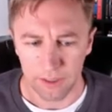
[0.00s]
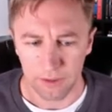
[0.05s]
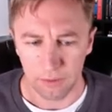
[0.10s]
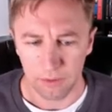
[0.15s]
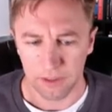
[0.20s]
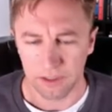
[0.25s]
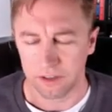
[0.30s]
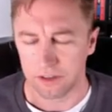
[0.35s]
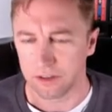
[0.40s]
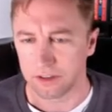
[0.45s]
I
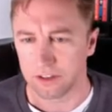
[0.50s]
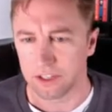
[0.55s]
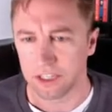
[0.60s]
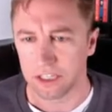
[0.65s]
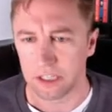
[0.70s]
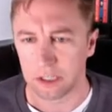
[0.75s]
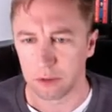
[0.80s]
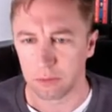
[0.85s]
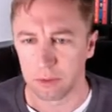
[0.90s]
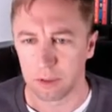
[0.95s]
wanted to just take
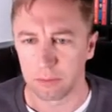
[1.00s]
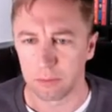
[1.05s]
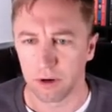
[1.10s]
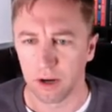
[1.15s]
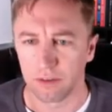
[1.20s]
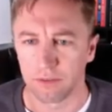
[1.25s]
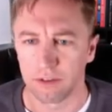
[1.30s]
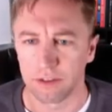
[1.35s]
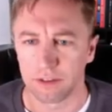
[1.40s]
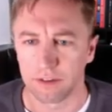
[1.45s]
a little bit of
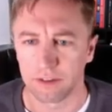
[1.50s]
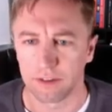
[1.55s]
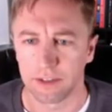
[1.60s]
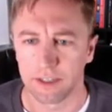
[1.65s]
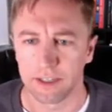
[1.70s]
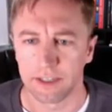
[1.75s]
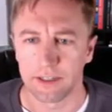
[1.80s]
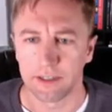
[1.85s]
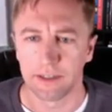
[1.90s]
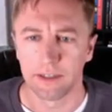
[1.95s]
profits
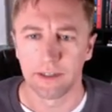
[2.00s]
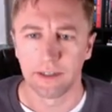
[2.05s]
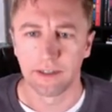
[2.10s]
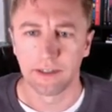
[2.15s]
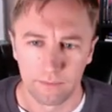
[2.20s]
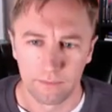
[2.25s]
there.